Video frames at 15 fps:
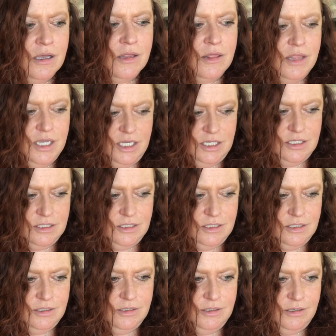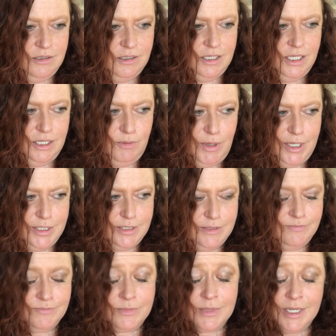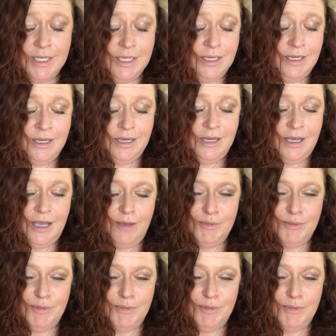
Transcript: then. Anyways, I'm